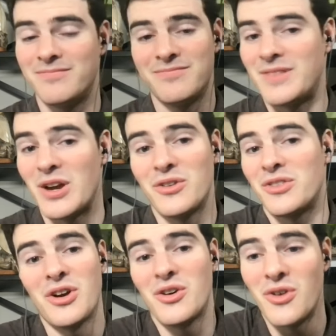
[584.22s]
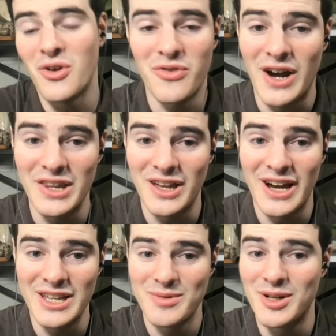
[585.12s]
There, there are no fine
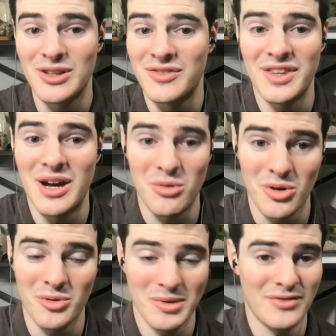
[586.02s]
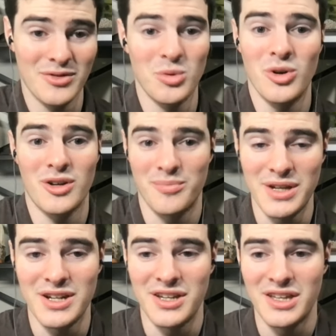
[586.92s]
lines. We don't live in that world. We live in the world of
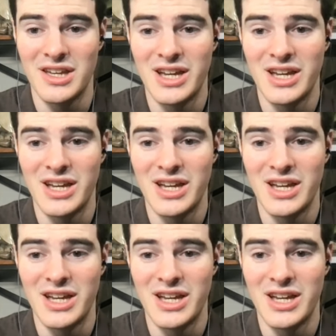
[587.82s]
competing.